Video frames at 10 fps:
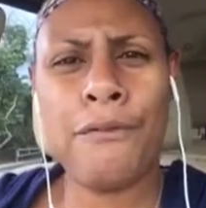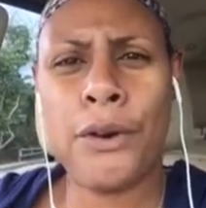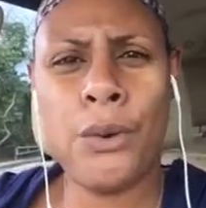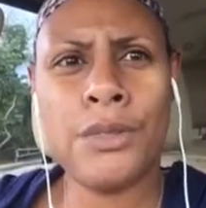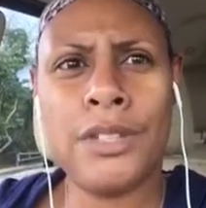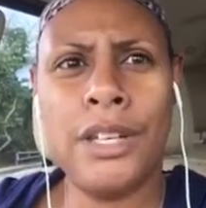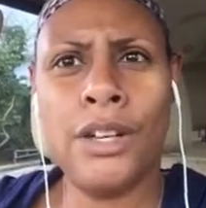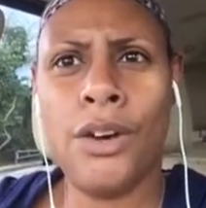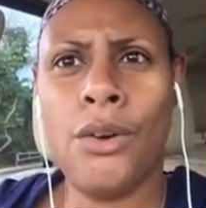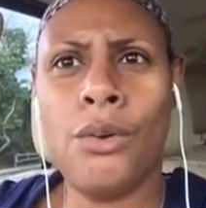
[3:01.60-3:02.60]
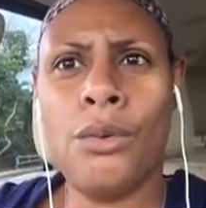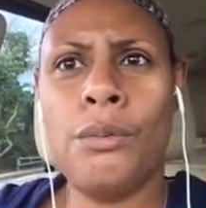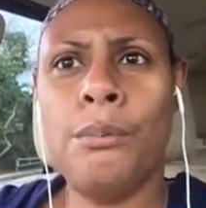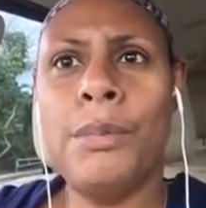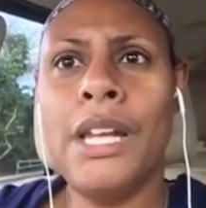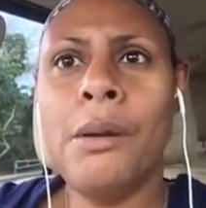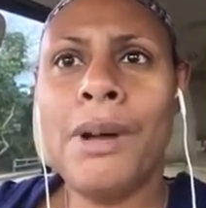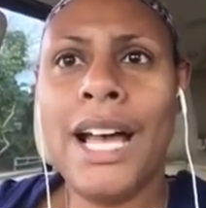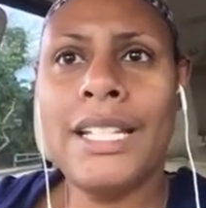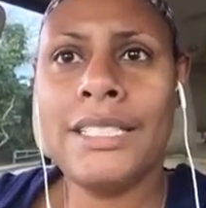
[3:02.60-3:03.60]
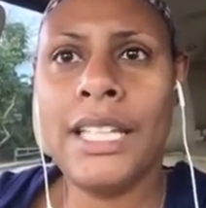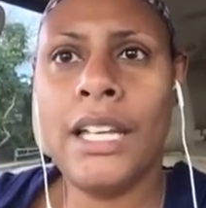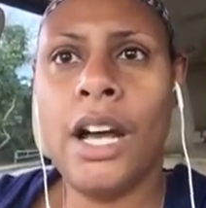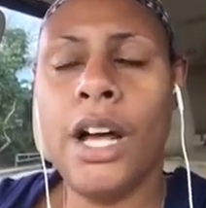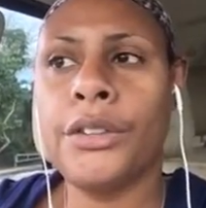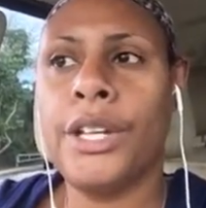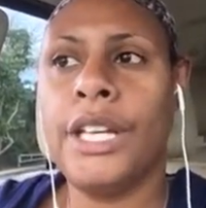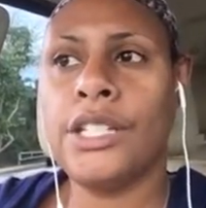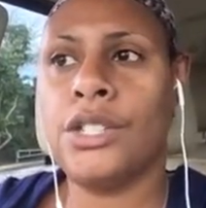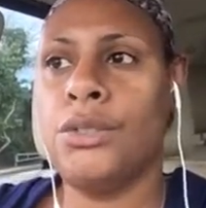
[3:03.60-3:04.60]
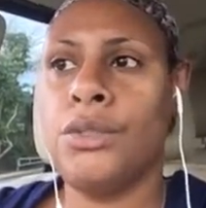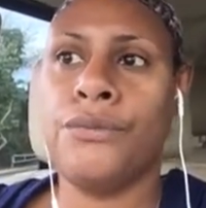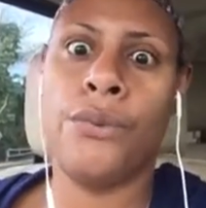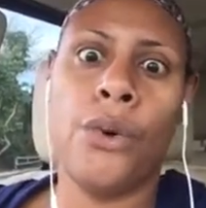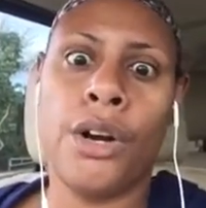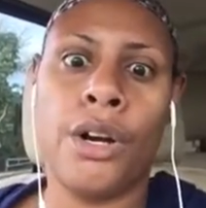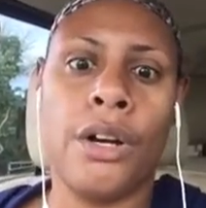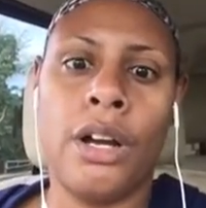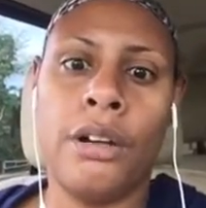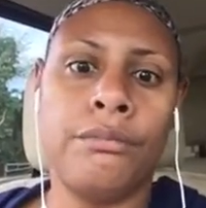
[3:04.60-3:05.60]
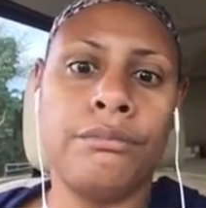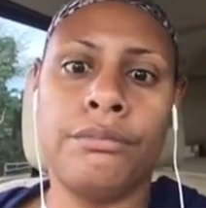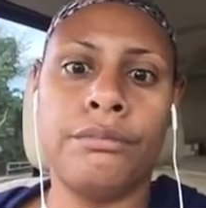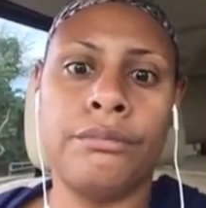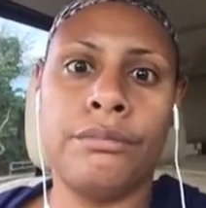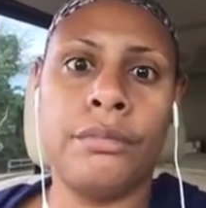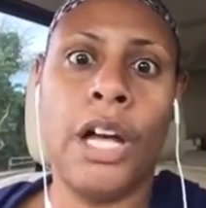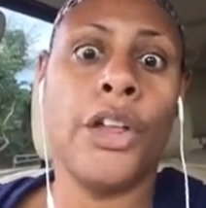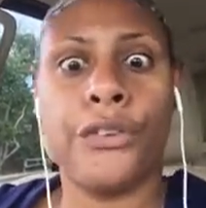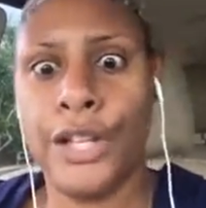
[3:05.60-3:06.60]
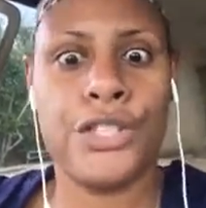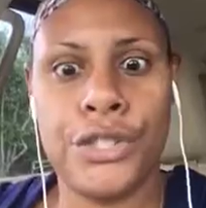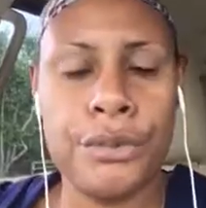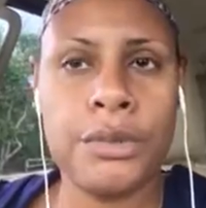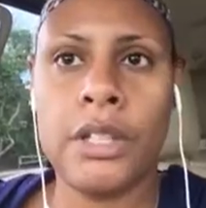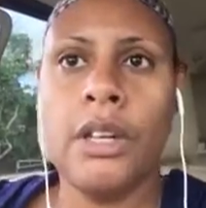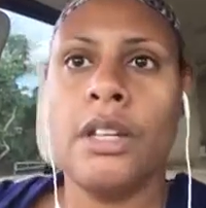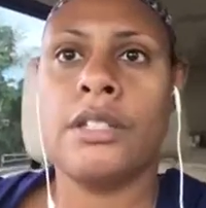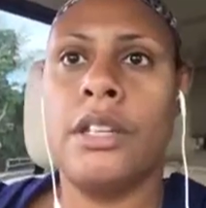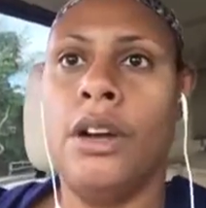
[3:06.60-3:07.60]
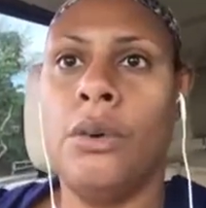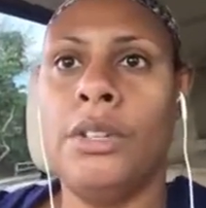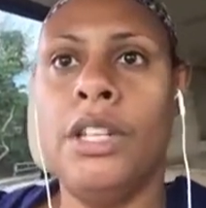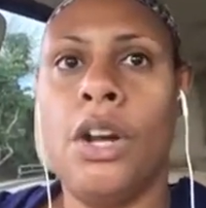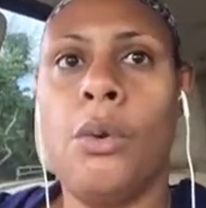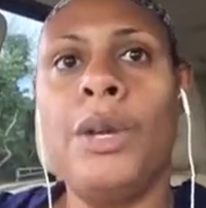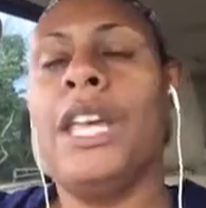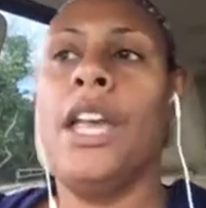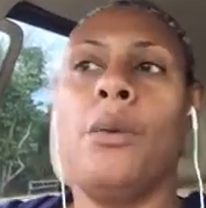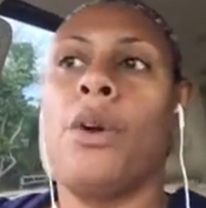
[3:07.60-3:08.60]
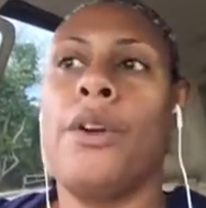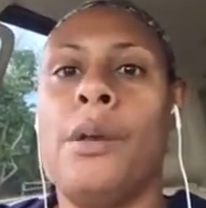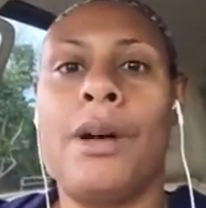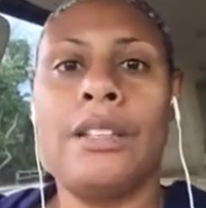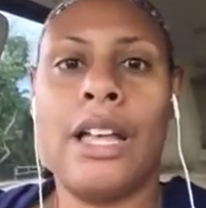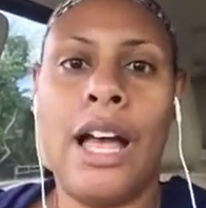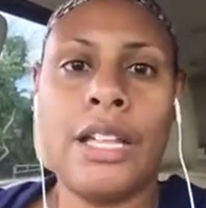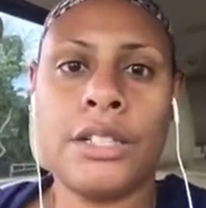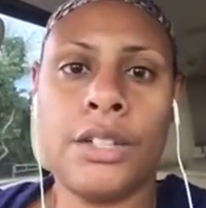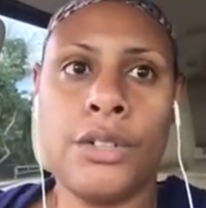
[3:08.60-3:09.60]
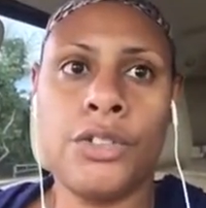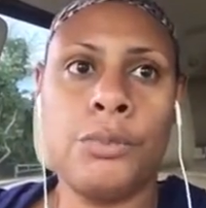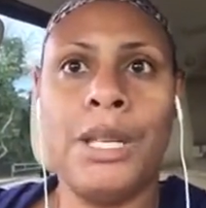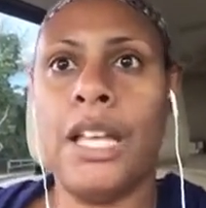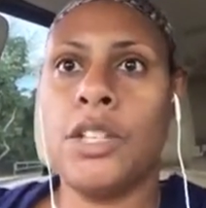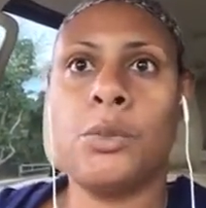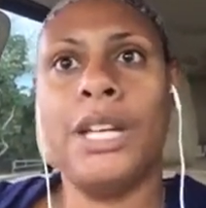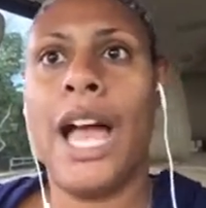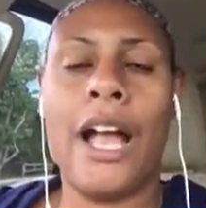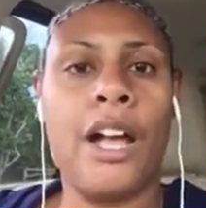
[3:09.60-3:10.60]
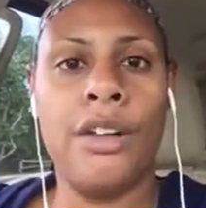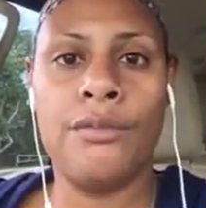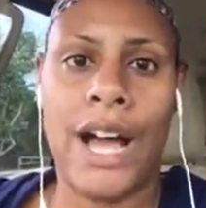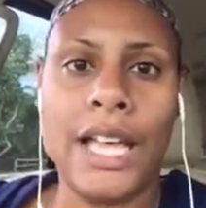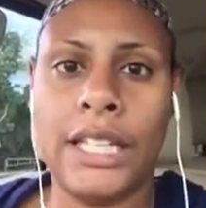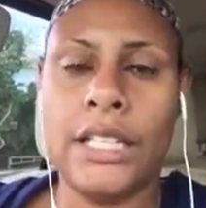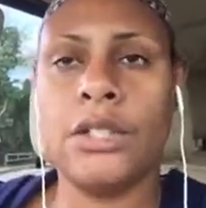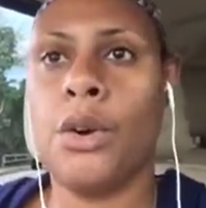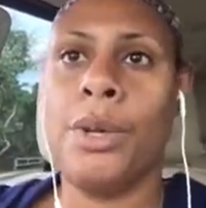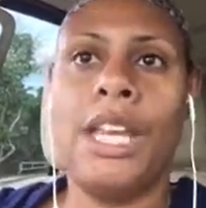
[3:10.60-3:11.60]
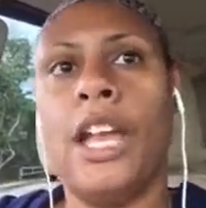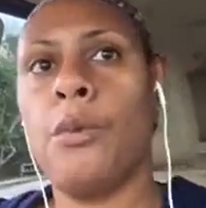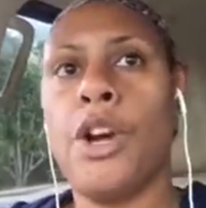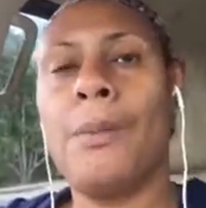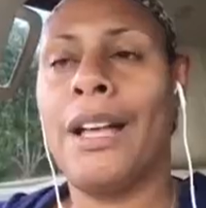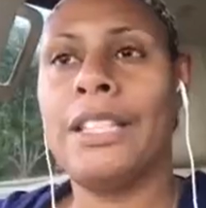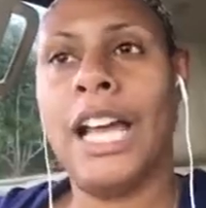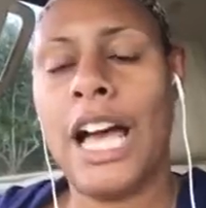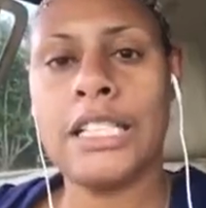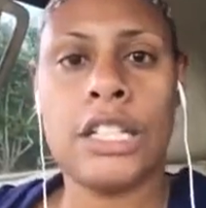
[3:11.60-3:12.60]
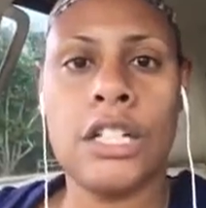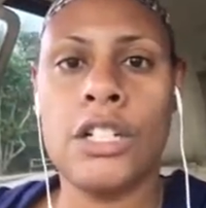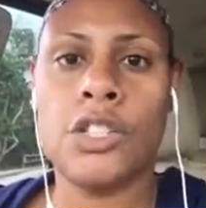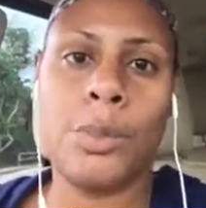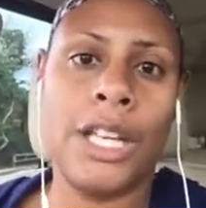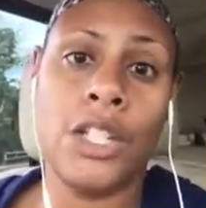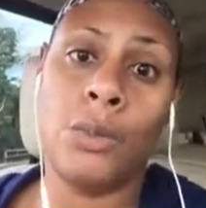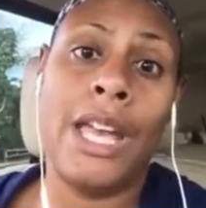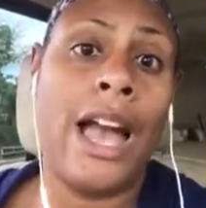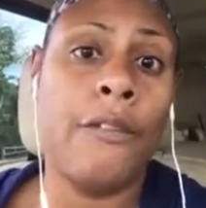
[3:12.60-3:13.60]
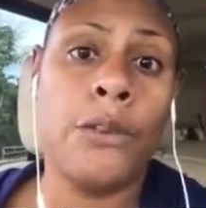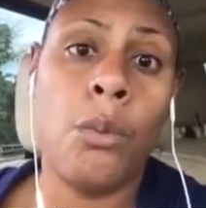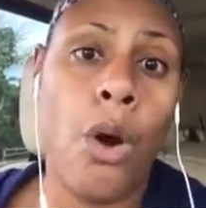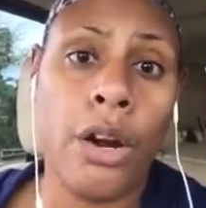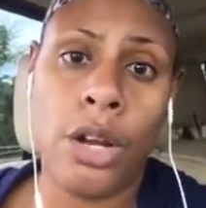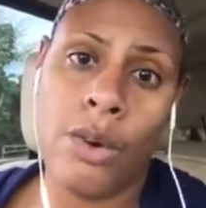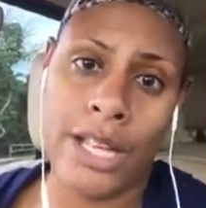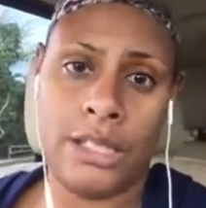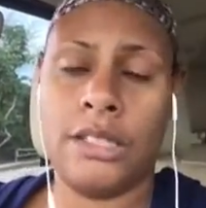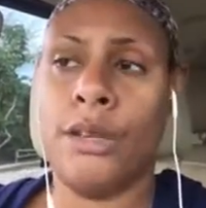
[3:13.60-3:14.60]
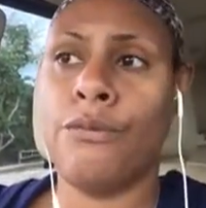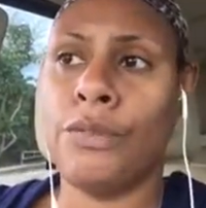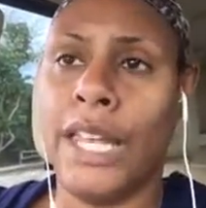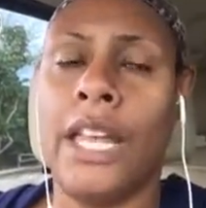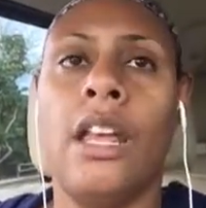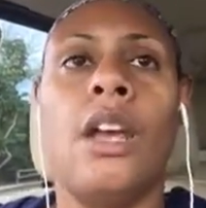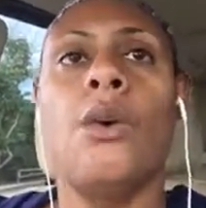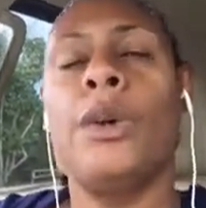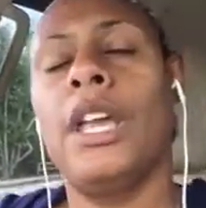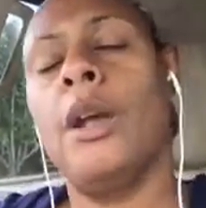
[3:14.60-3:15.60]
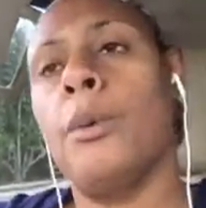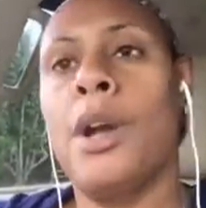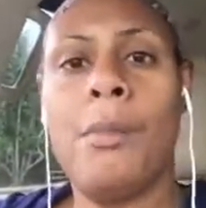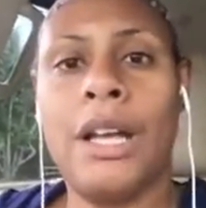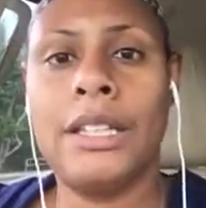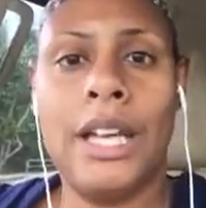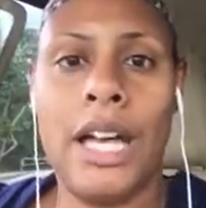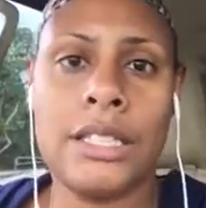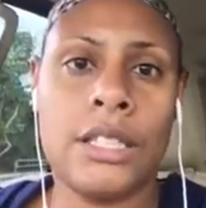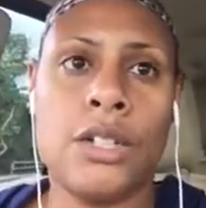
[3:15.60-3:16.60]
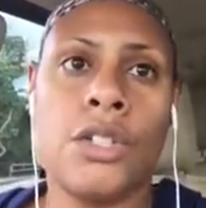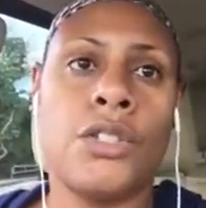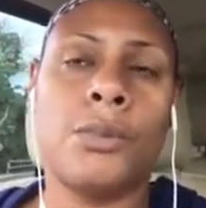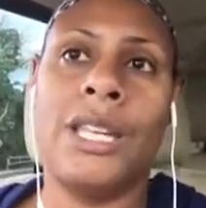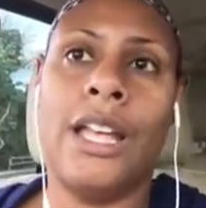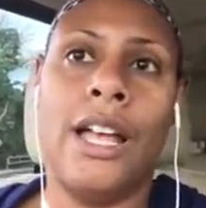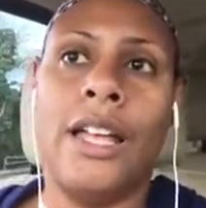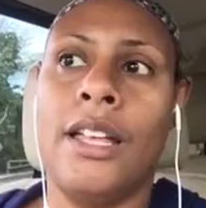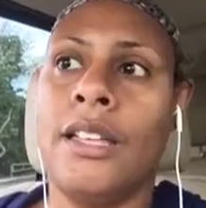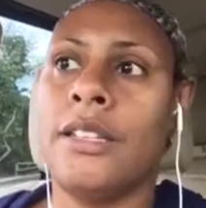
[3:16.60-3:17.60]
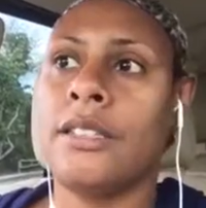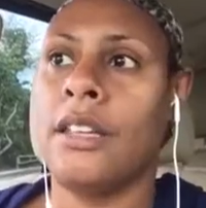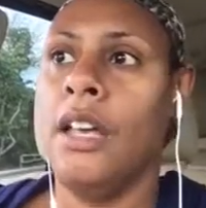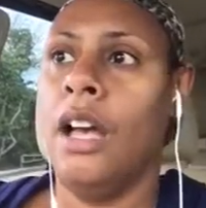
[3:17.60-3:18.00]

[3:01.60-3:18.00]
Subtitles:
folks, minimizing other issues for other issues. So, we can't worry about the Oscars because we got gun violence, or we can't worry about the Oscars because we have the water crisis in Flint. We can't worry about the Oscars because,